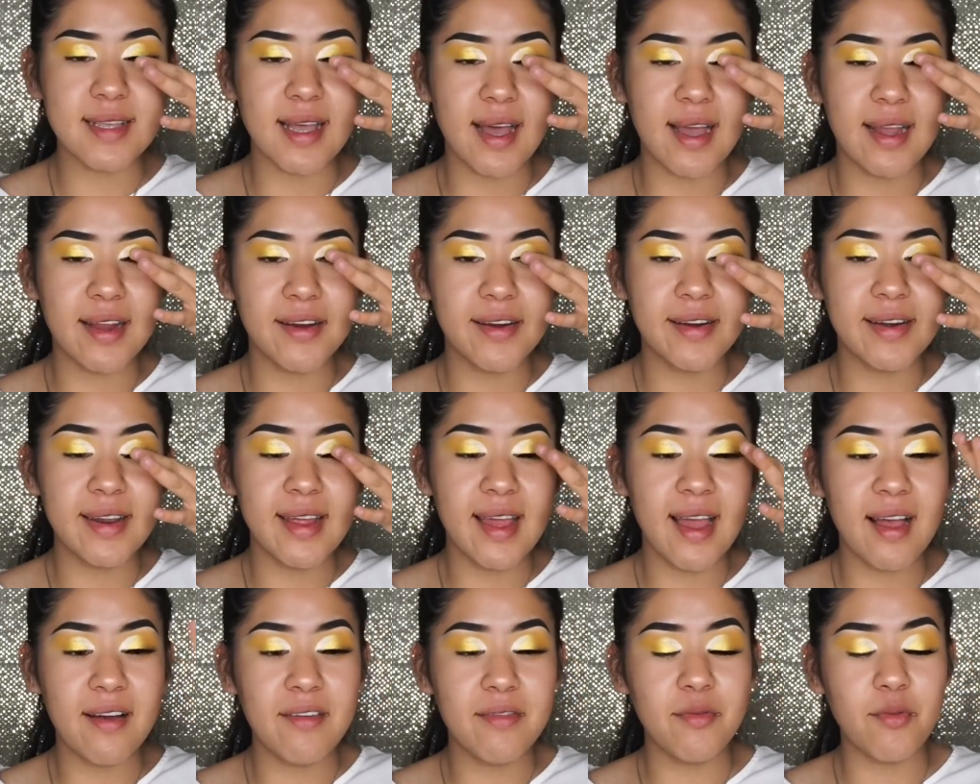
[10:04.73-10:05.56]
I already
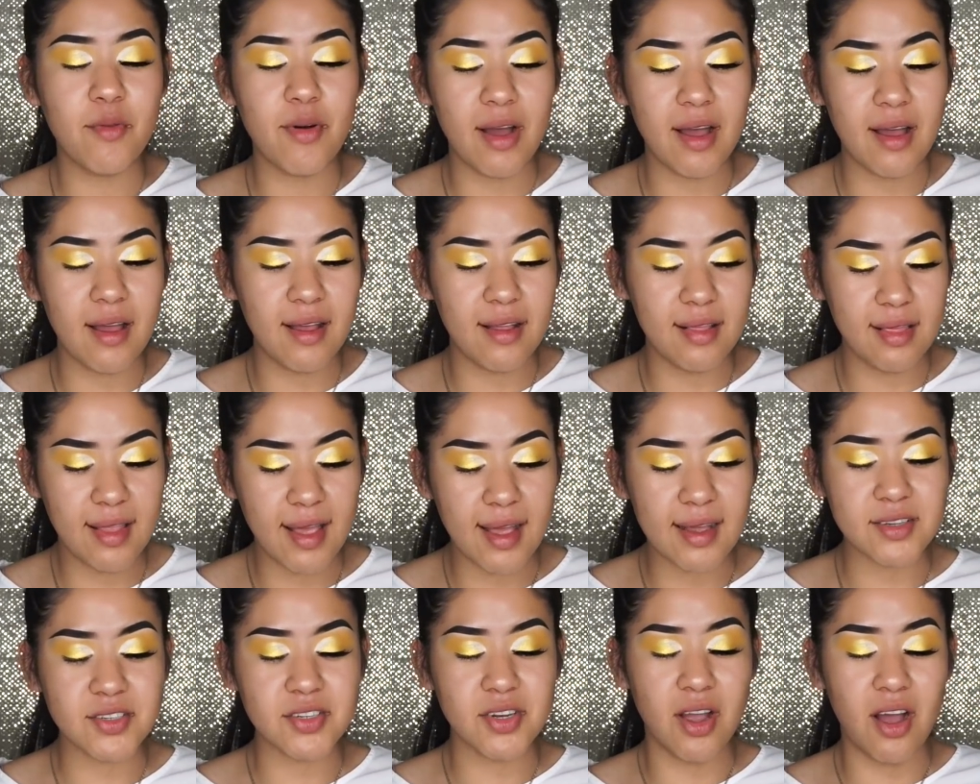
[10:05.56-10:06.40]
have a
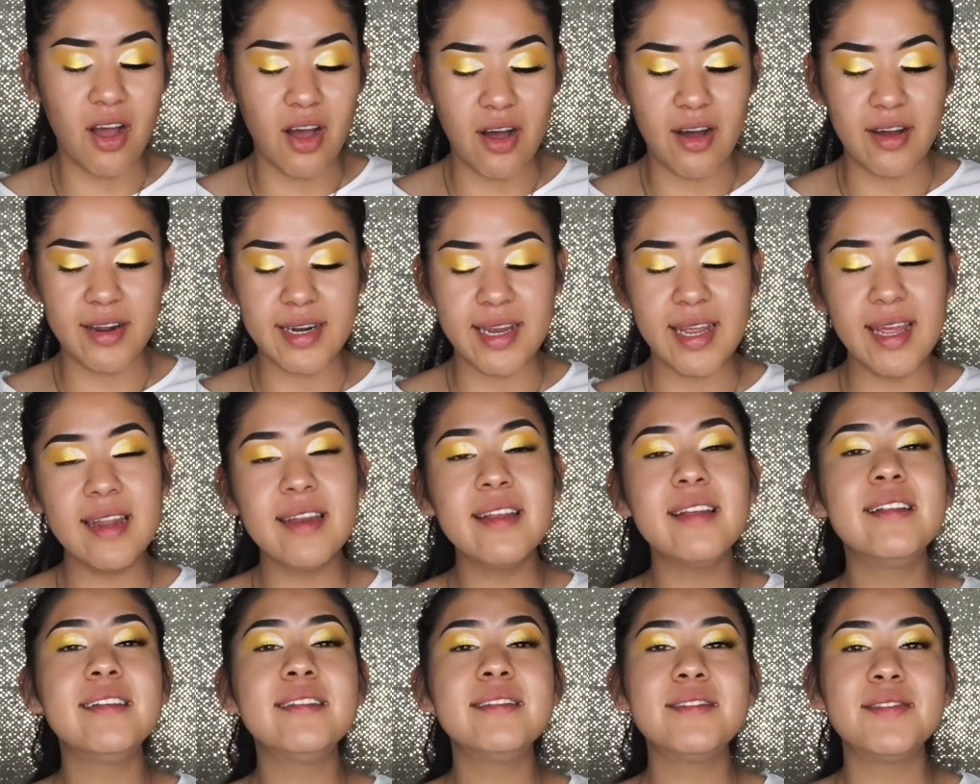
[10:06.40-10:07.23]
lash on,
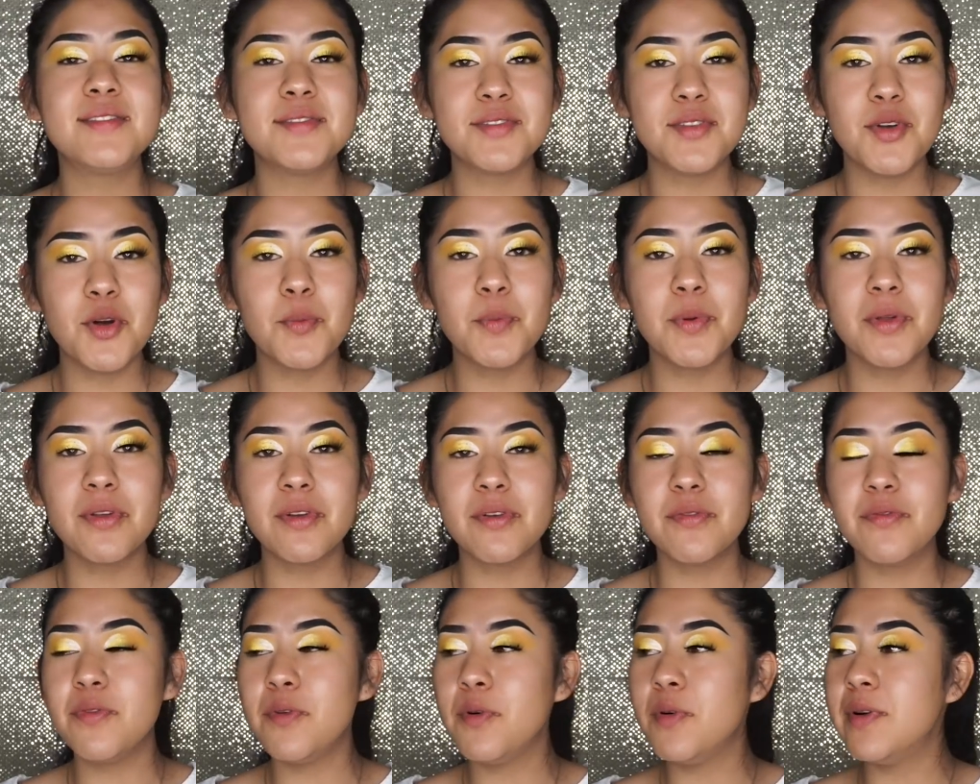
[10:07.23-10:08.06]
and it is so
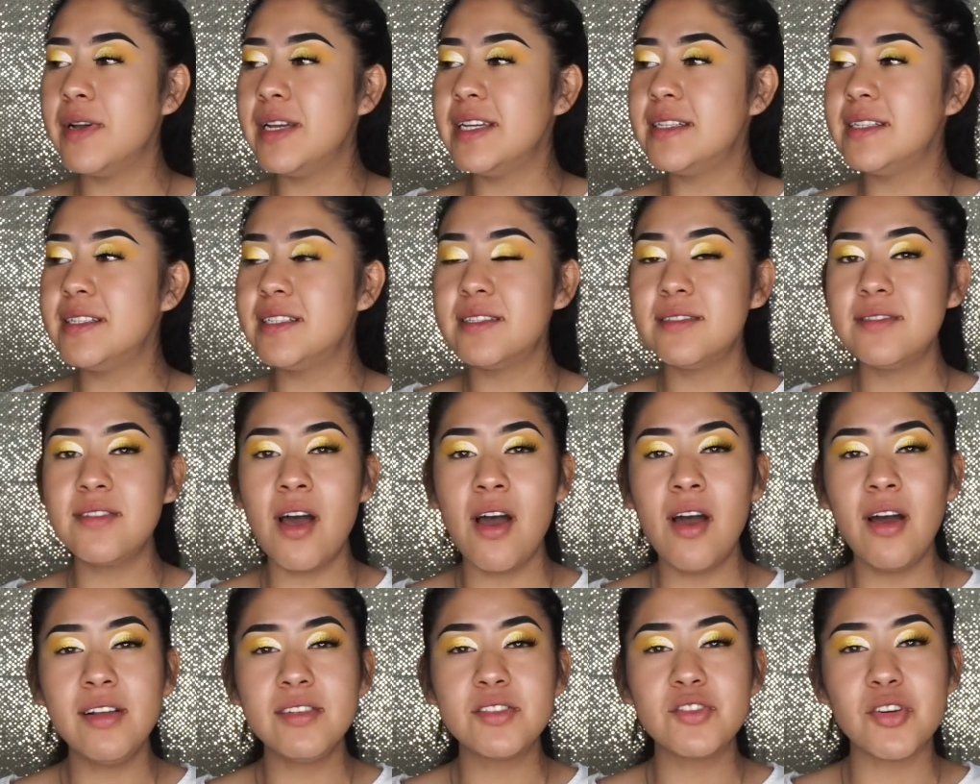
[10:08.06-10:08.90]
beautiful. It is
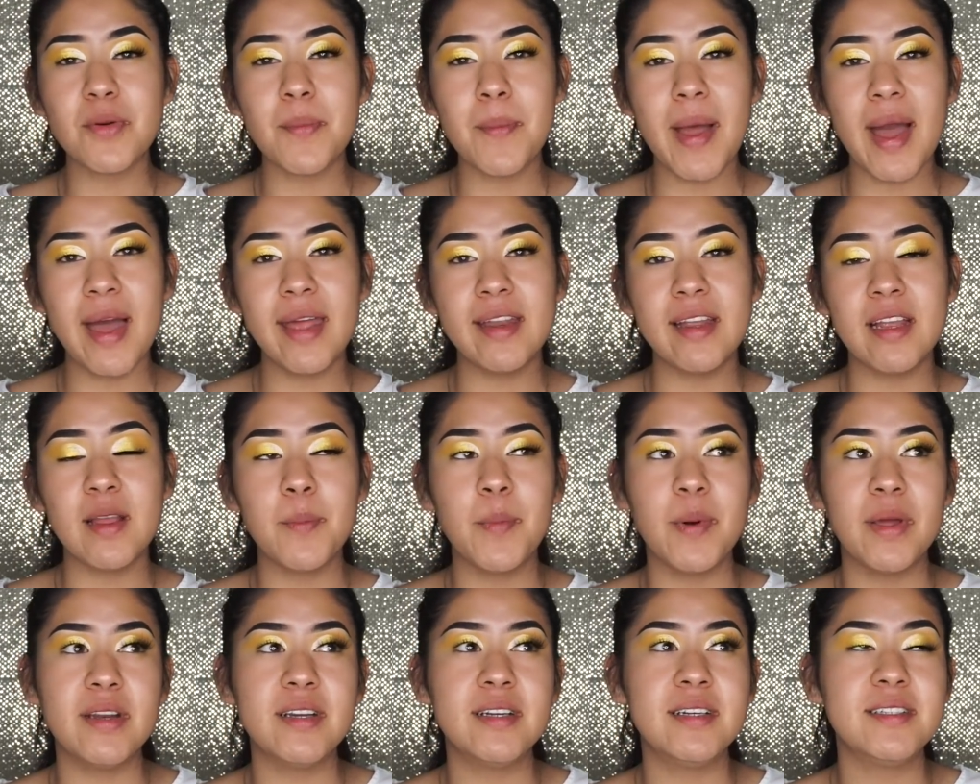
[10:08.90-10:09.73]
not
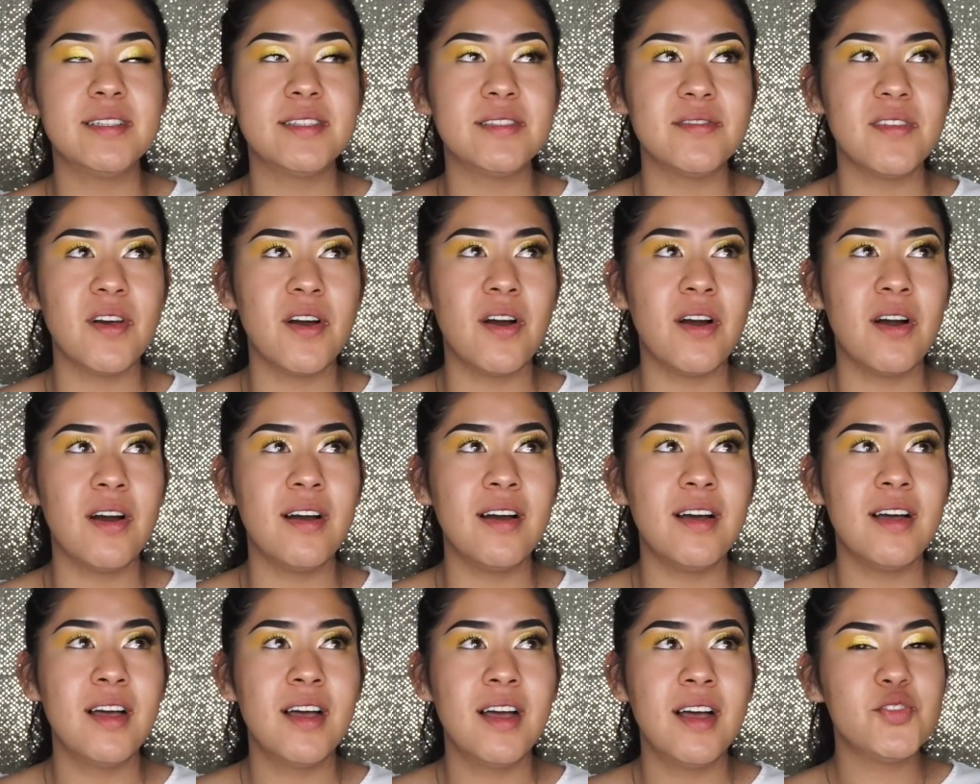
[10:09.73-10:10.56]
dramatic, but it is
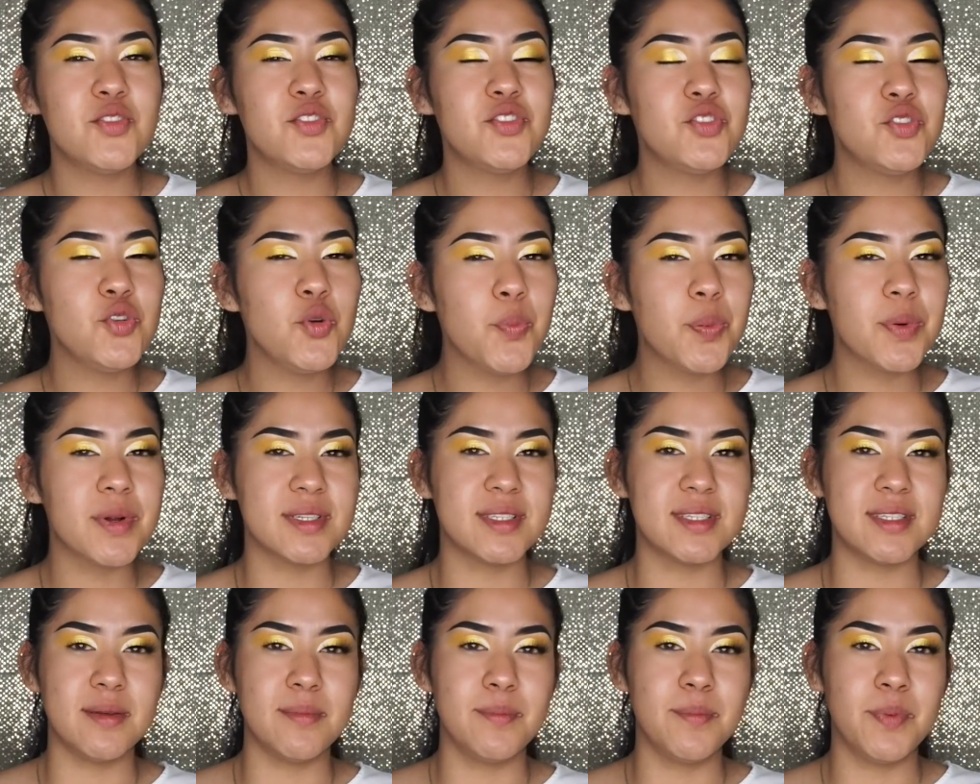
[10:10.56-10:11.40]
not super
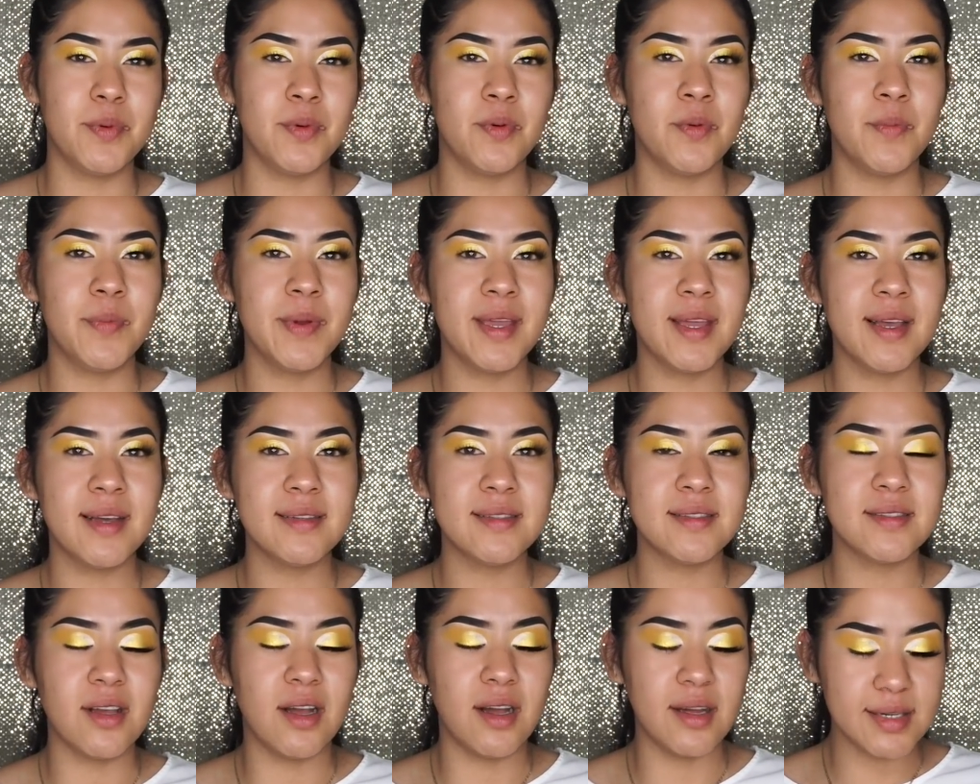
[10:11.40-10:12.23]
simple
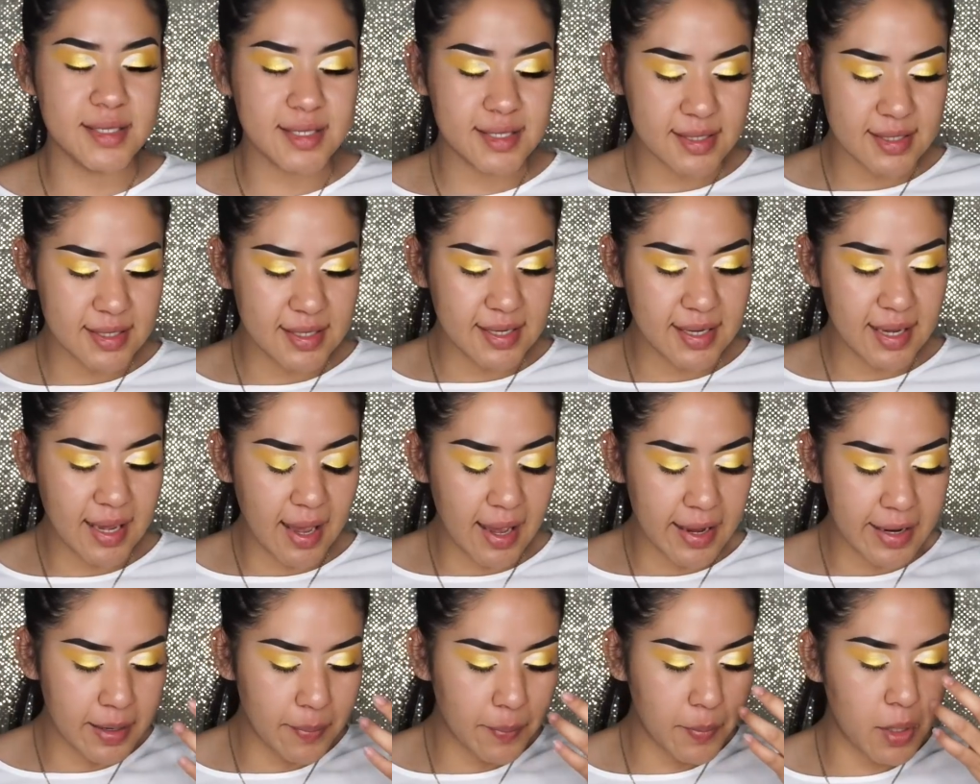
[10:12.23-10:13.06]
because honestly
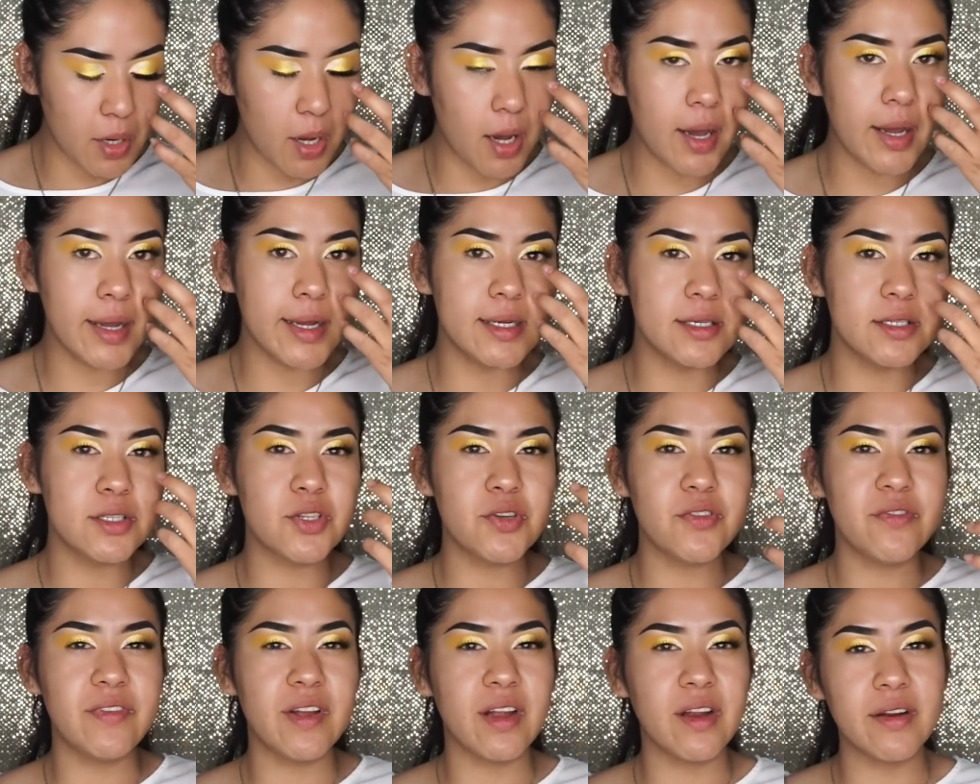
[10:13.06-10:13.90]
I am not
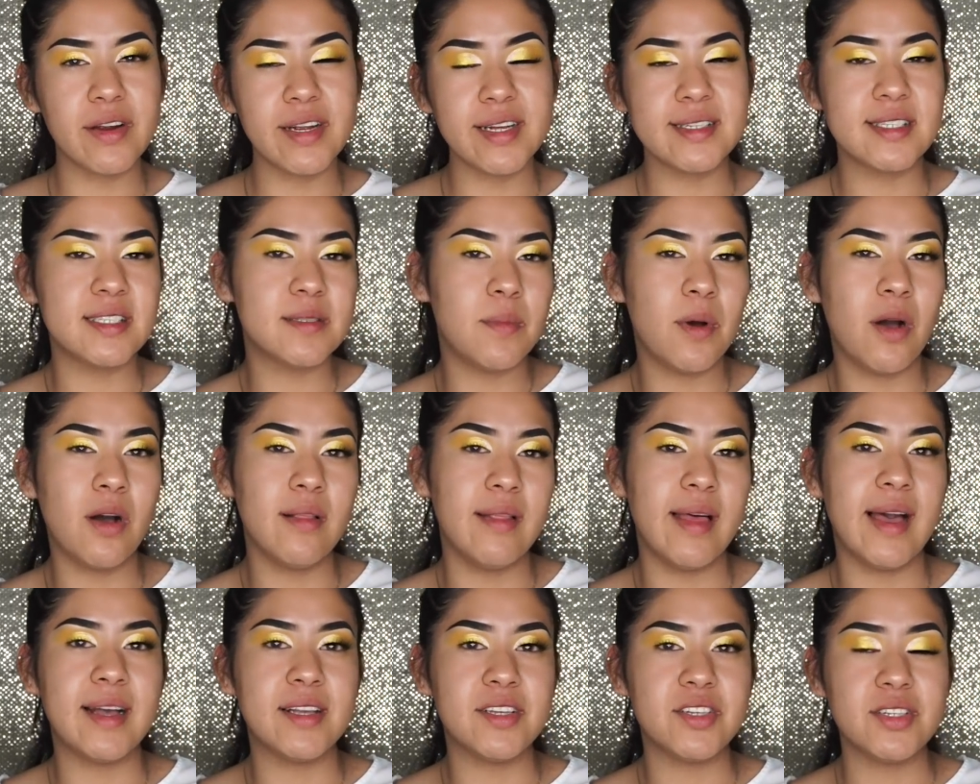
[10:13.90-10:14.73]
into very
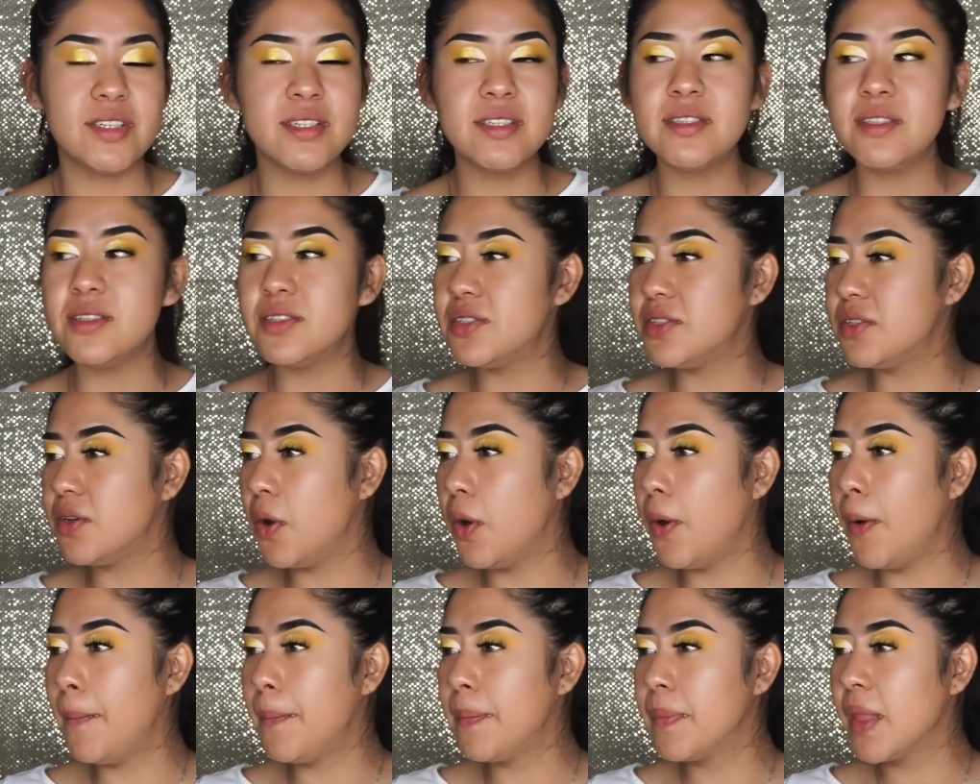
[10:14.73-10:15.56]
small lashes,
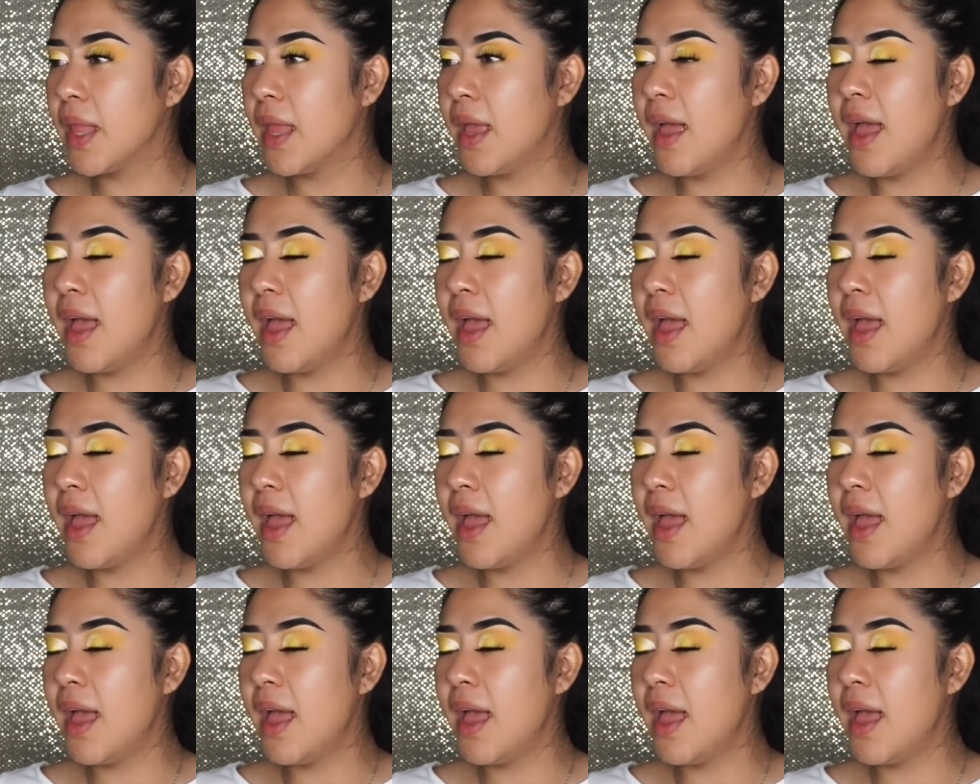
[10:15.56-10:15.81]
so